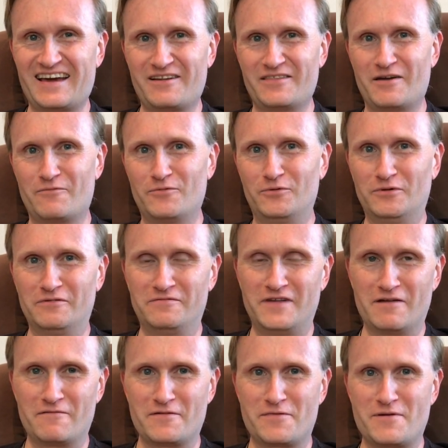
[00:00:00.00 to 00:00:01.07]
that, that rule of
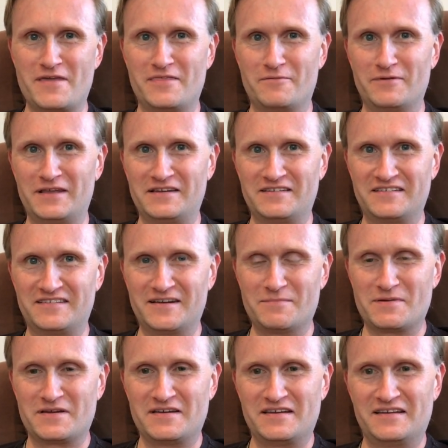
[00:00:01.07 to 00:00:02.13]
never threaten the
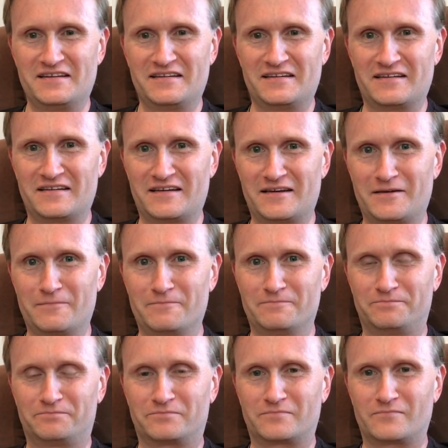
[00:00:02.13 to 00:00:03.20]
relationship. Um,
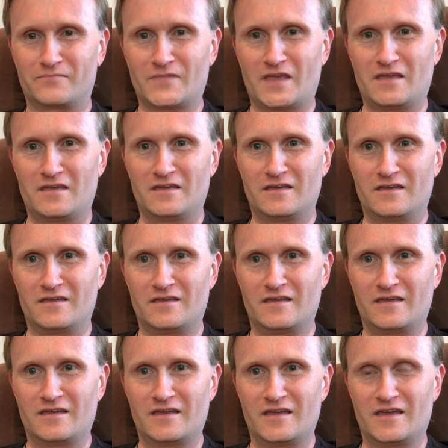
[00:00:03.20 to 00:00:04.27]

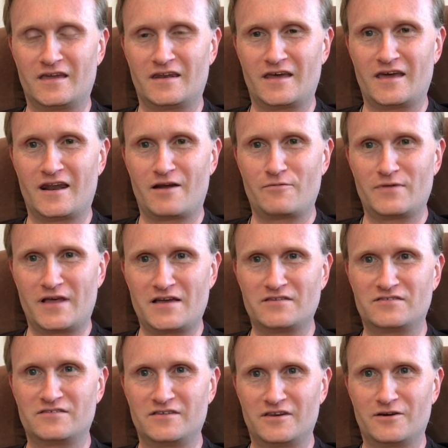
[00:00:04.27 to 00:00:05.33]
and, and I
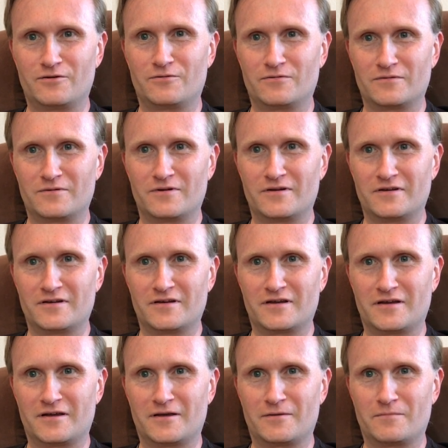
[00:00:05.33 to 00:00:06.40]
realized, you know,
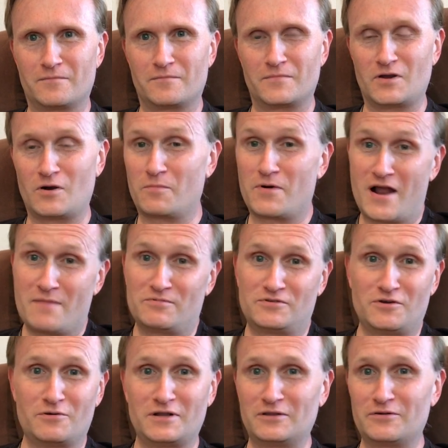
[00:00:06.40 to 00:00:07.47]
um, you know, perhaps
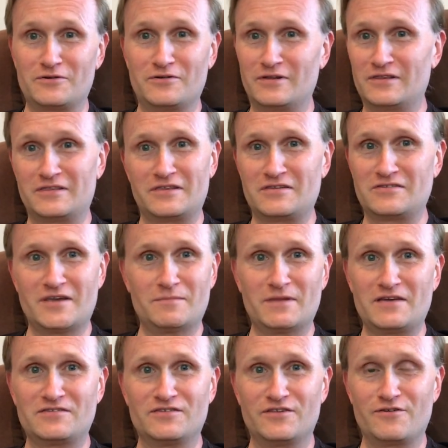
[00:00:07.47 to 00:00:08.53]
Tony learned the same
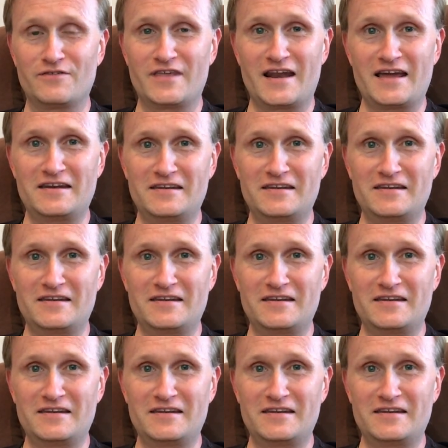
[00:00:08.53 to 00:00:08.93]
lesson there that I